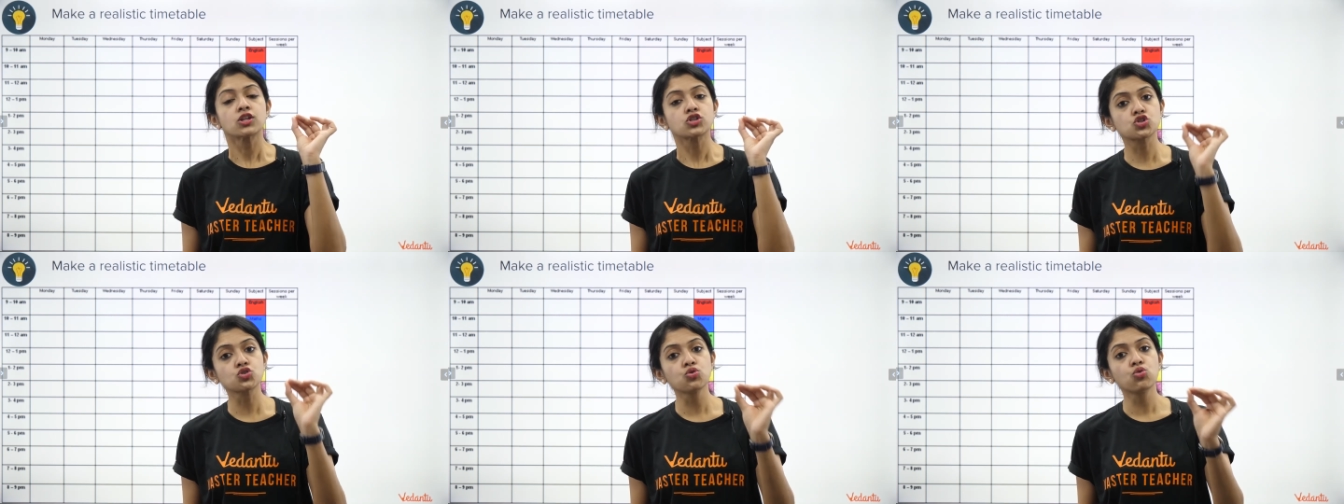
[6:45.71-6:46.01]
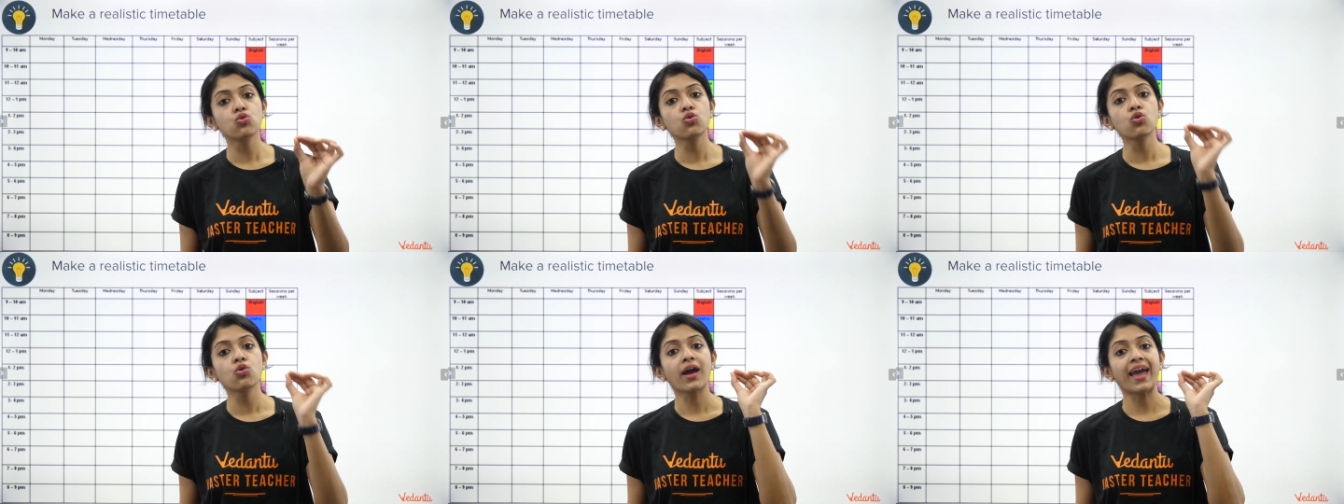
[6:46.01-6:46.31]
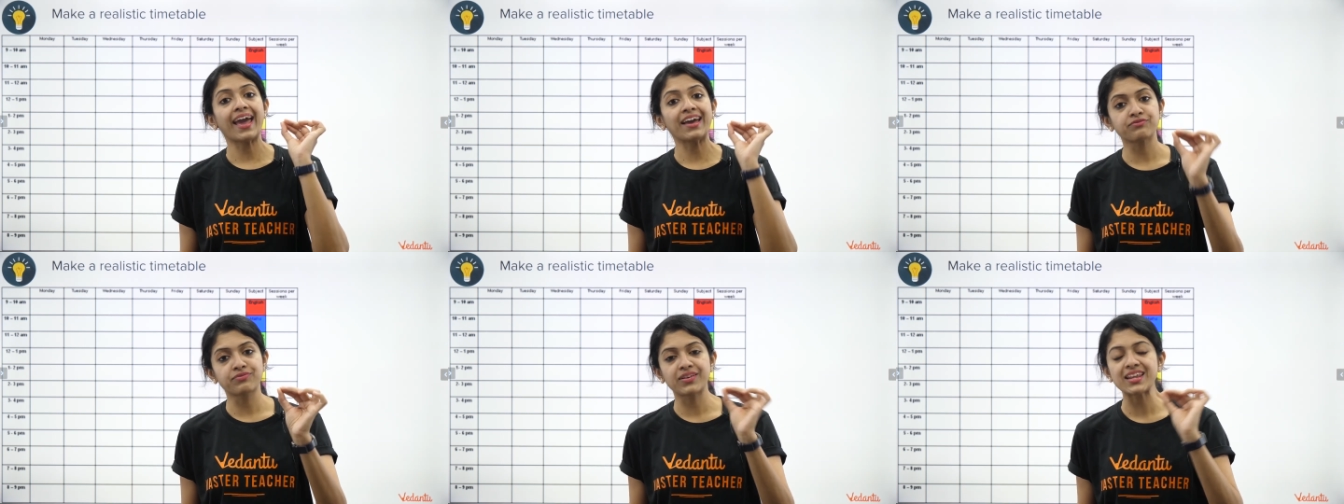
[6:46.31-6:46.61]
to
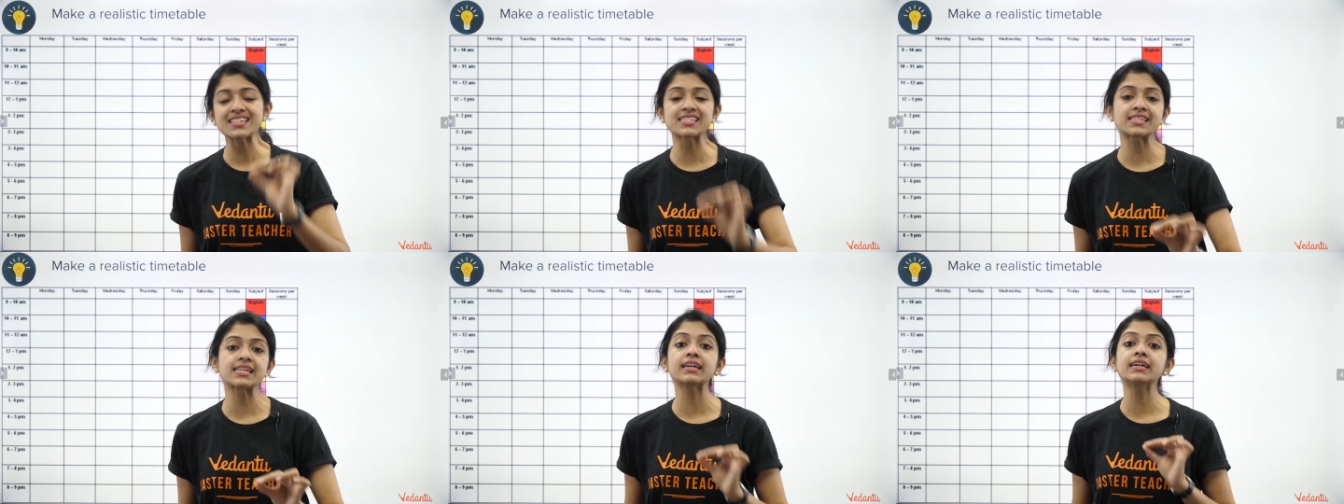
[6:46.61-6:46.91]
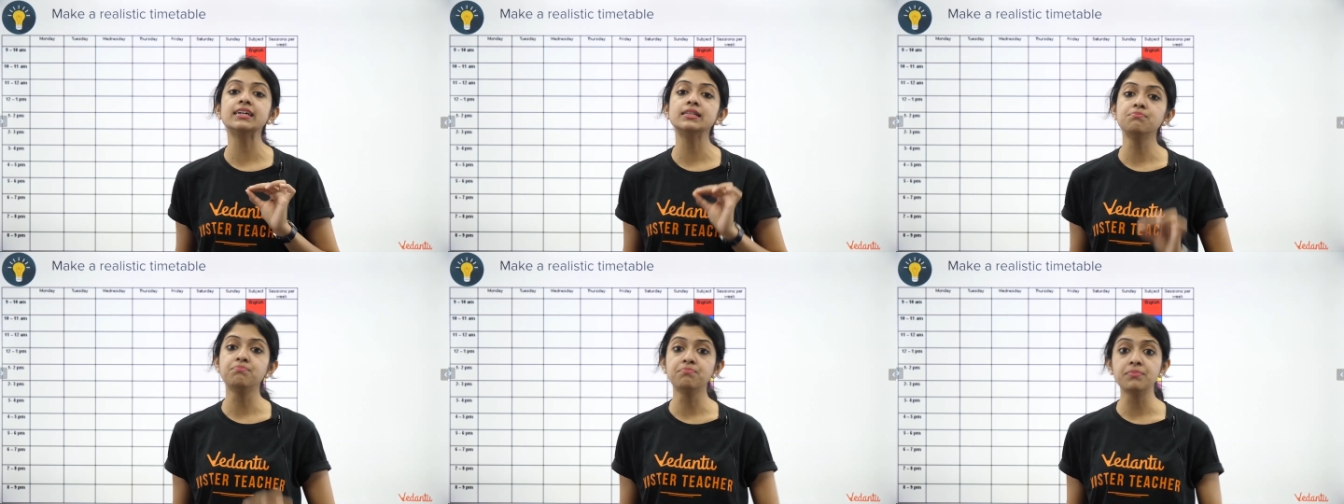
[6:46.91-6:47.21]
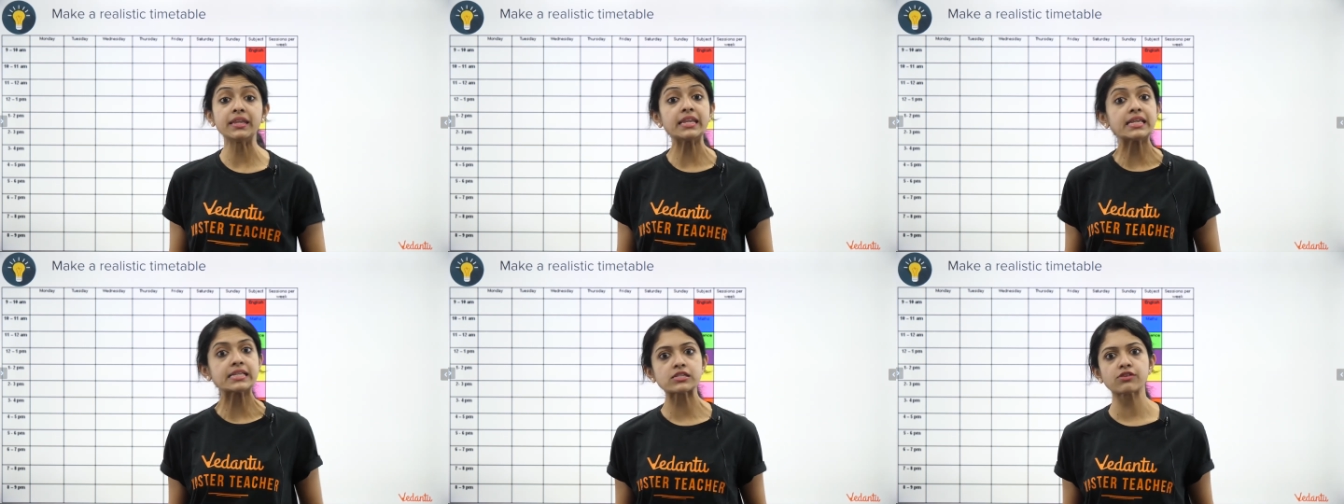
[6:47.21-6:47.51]
every single
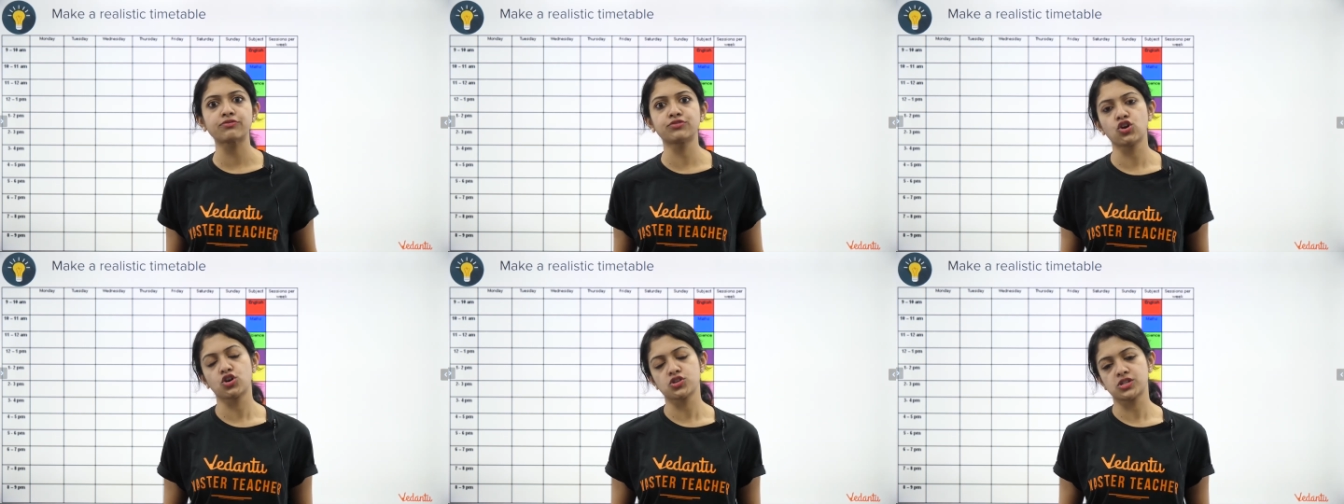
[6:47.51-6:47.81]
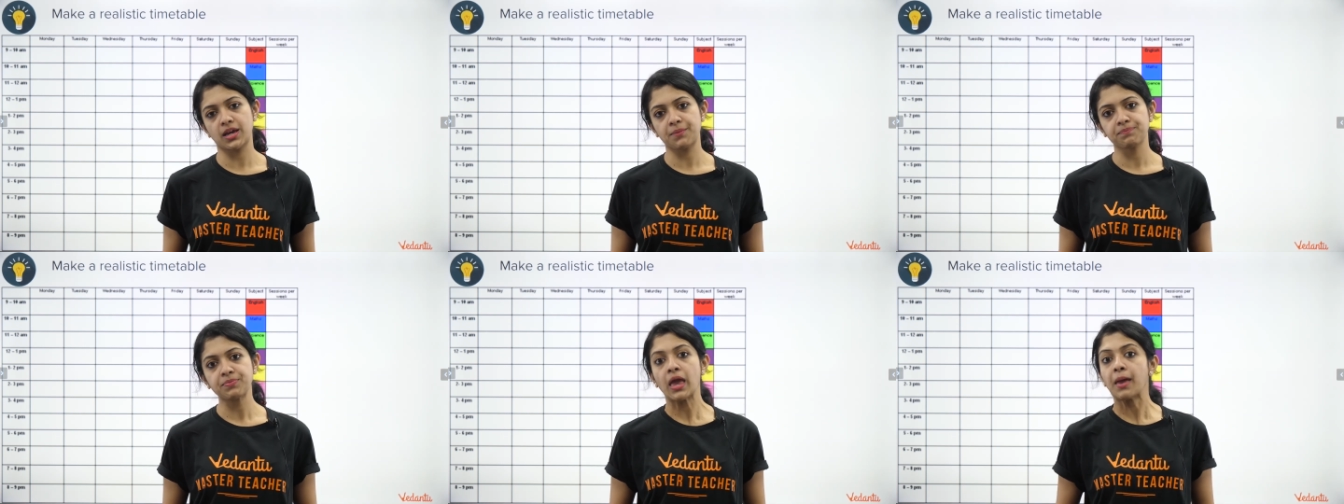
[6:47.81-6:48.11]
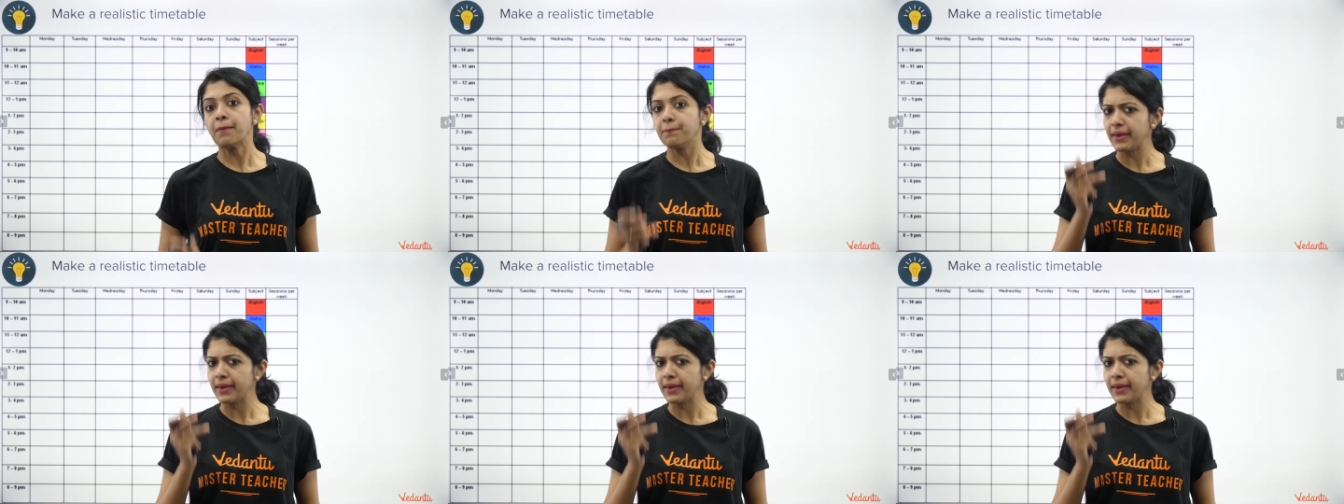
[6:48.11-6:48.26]
minute of your day.